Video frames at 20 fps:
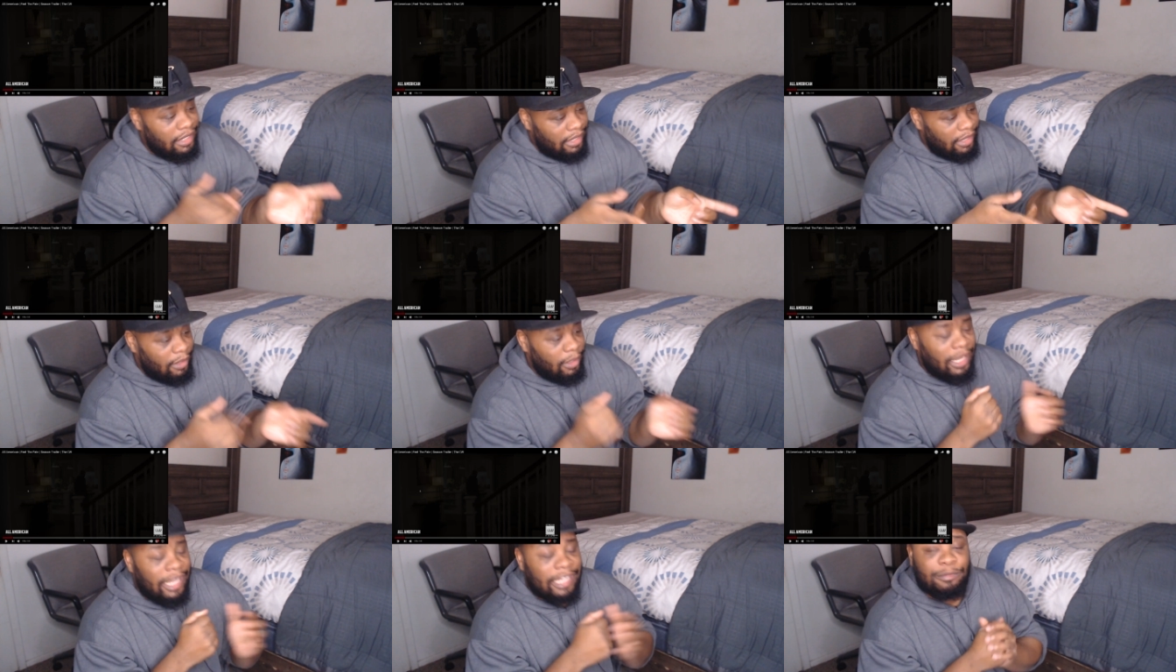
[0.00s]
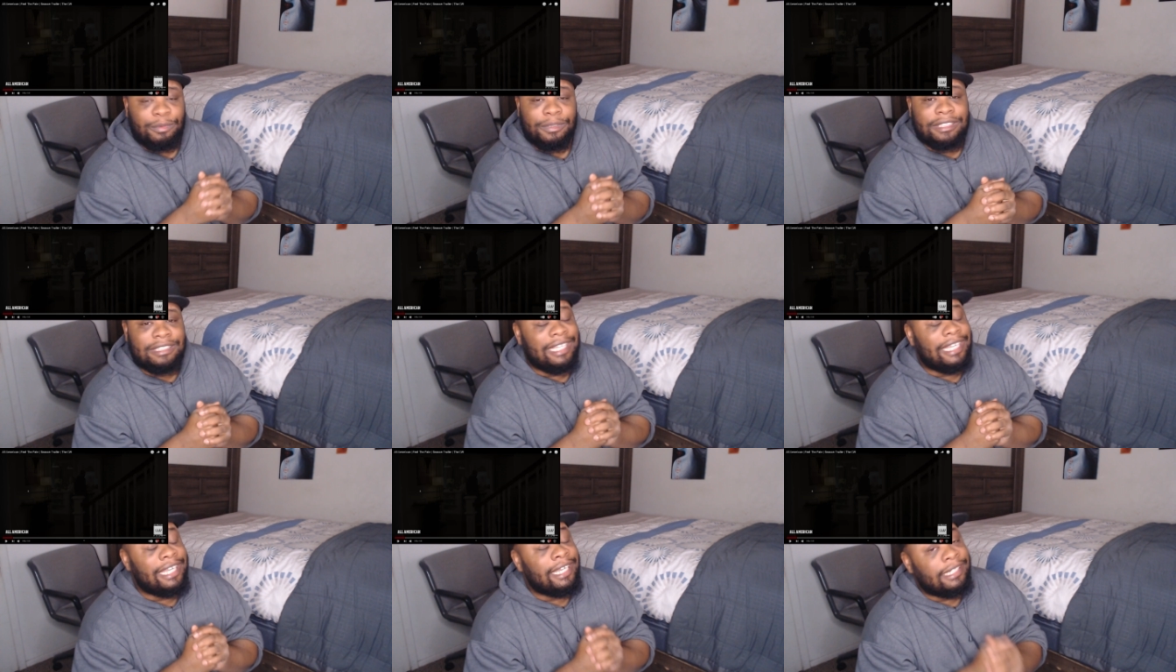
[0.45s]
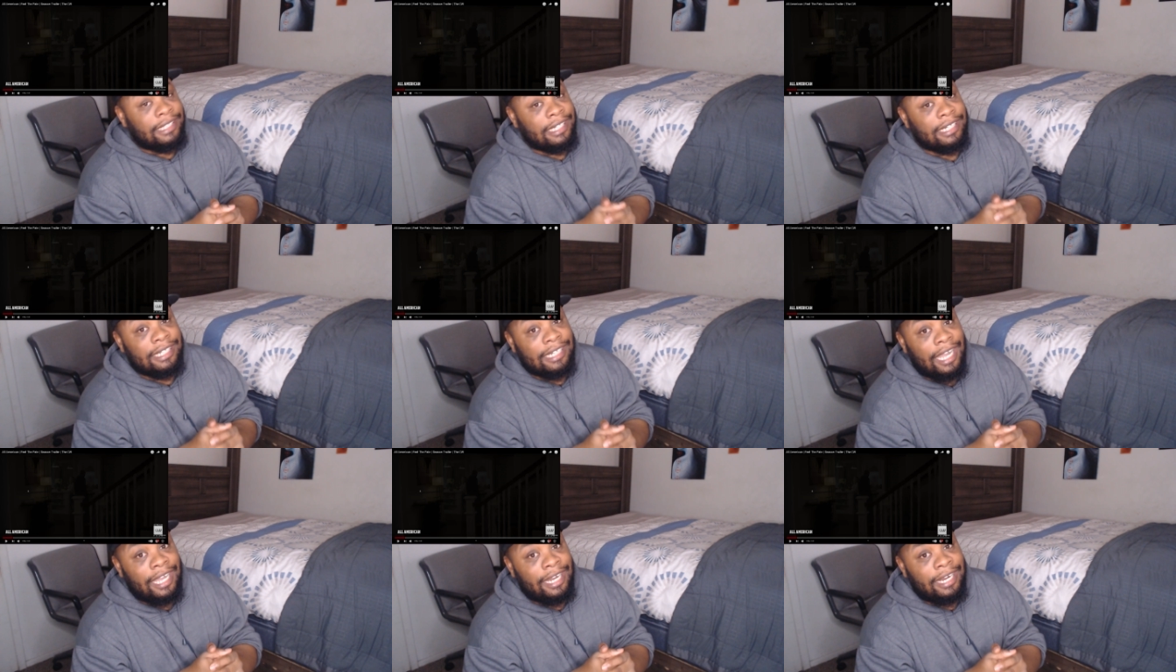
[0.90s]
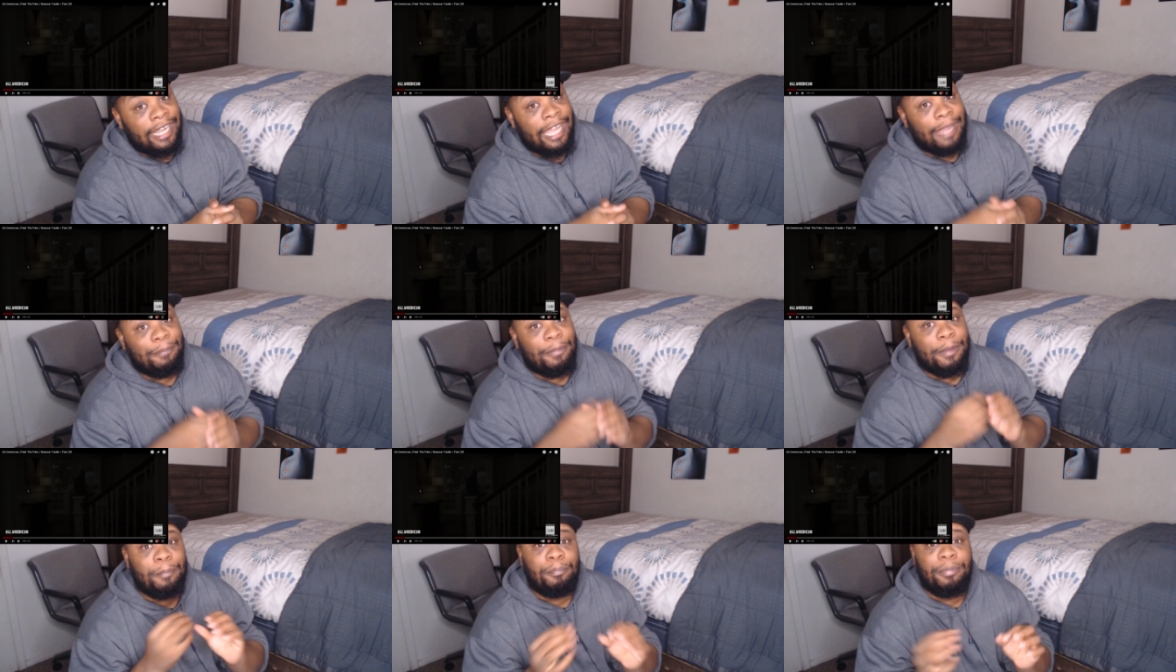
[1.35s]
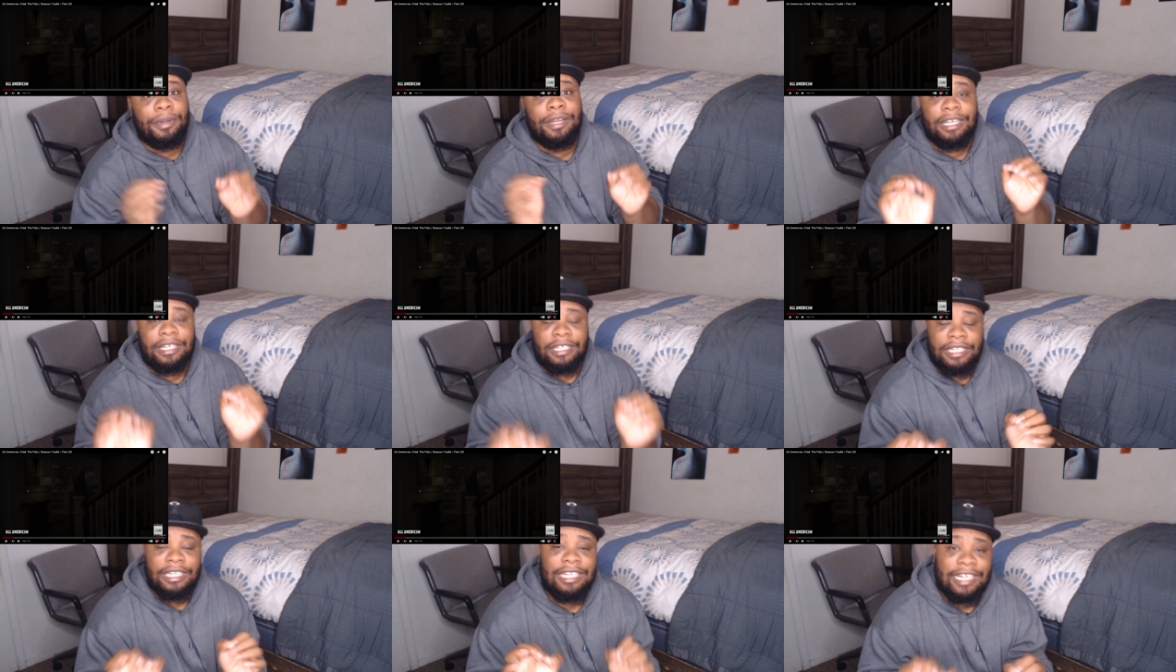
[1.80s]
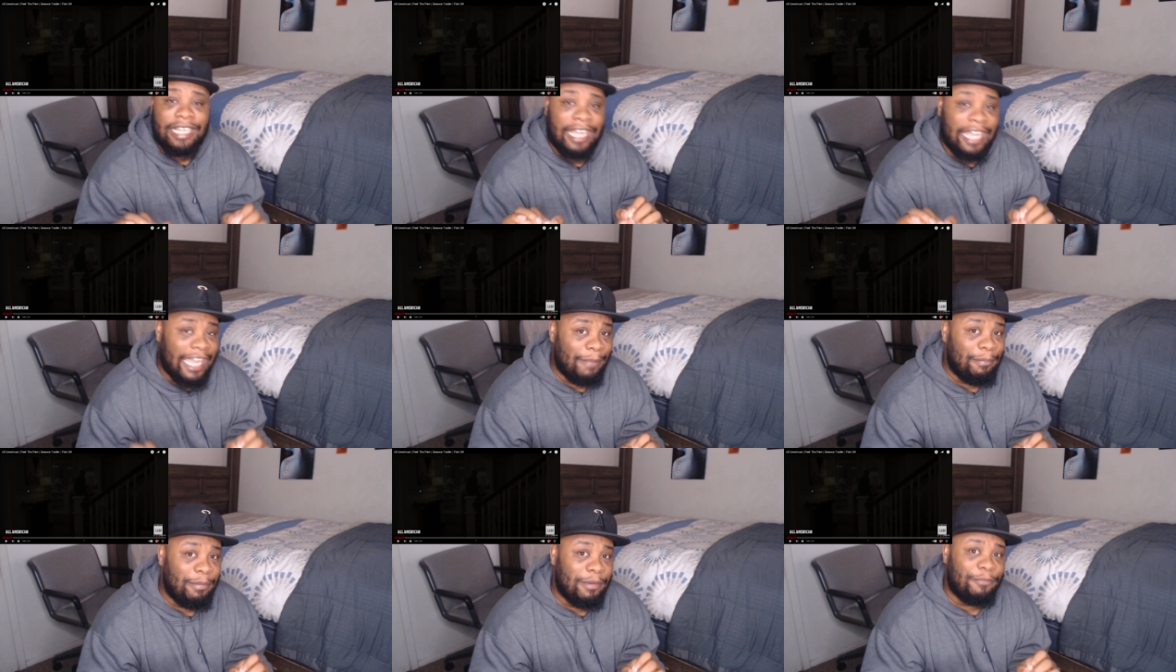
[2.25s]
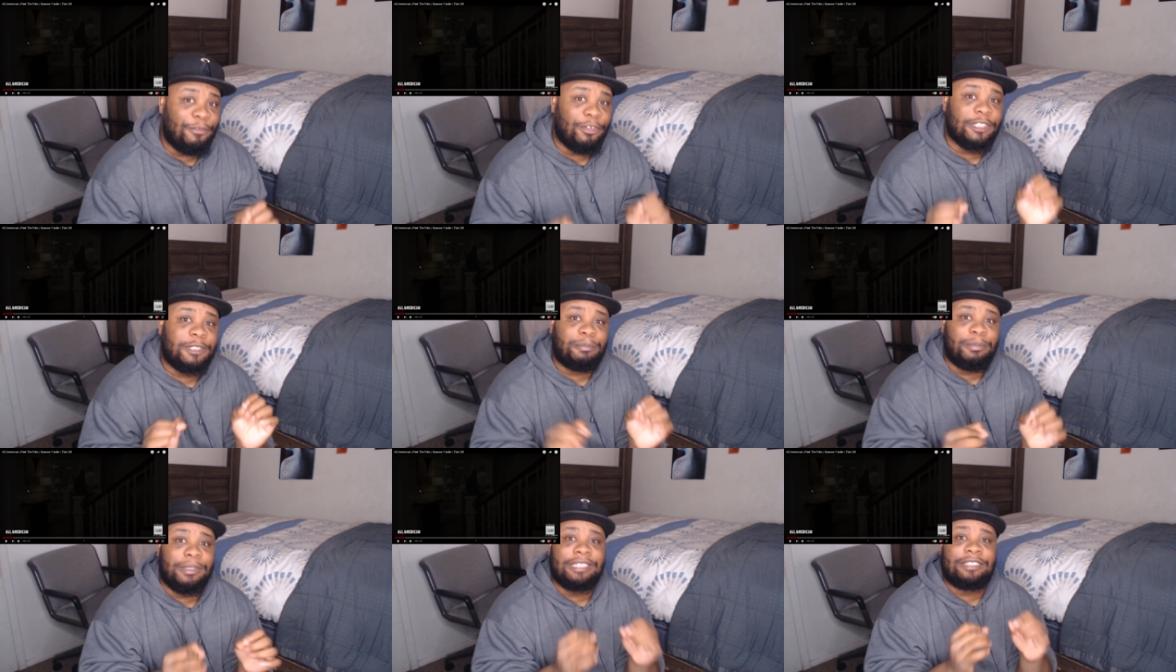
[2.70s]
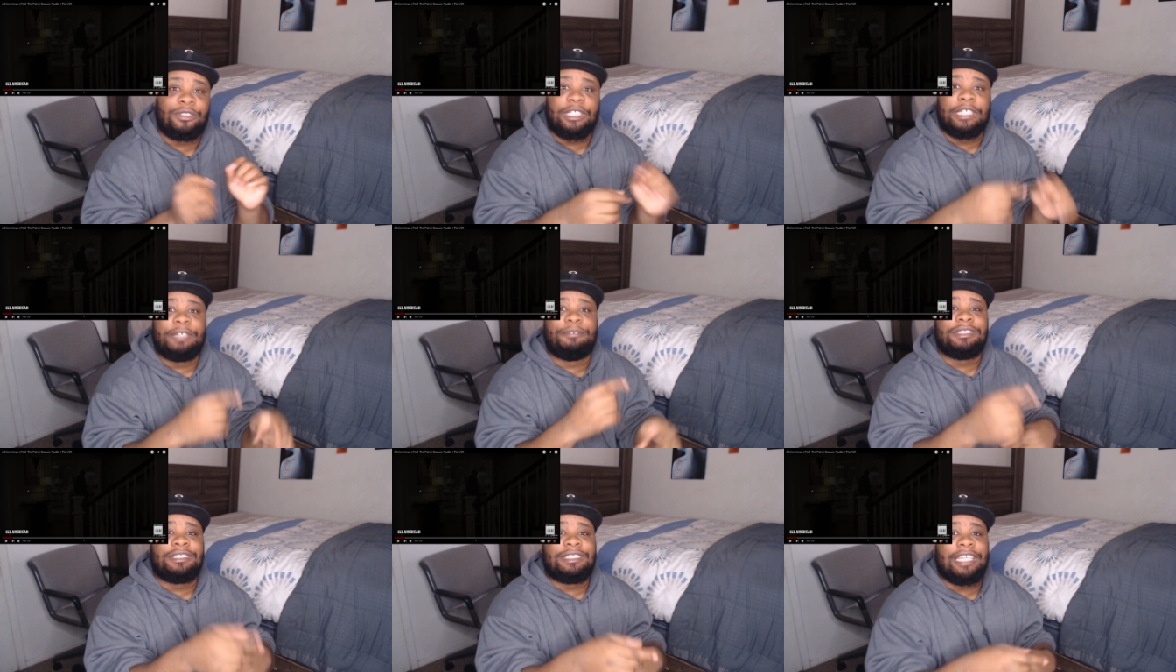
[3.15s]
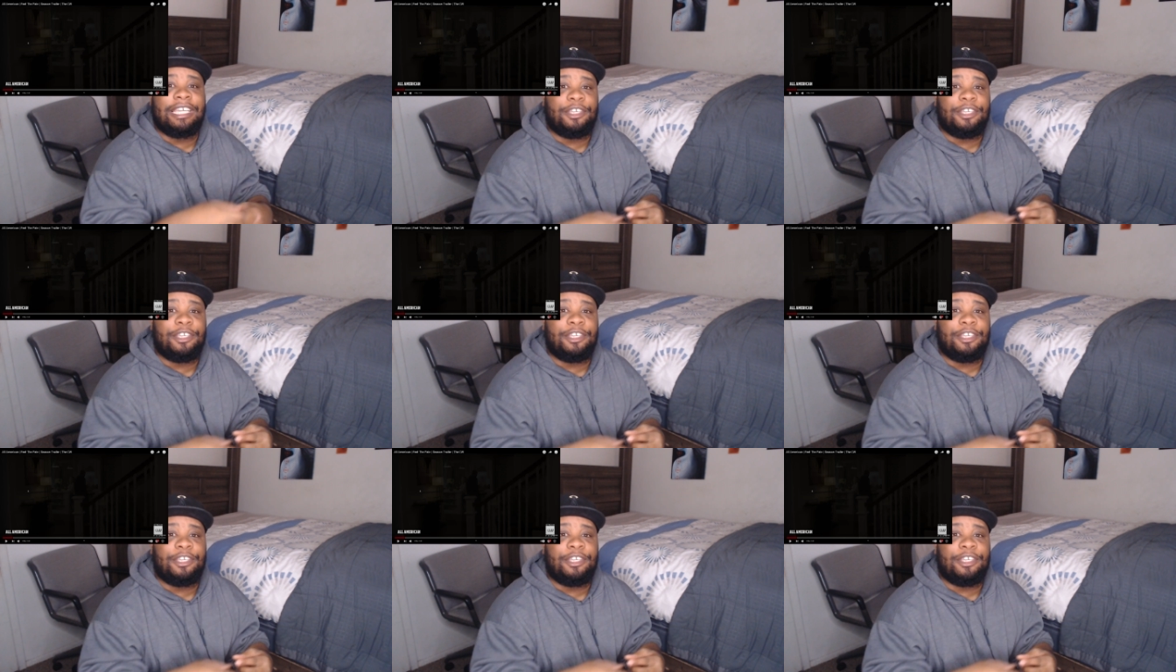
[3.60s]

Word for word: As we see, it did not happen, but it could have happened for Spencer to even say,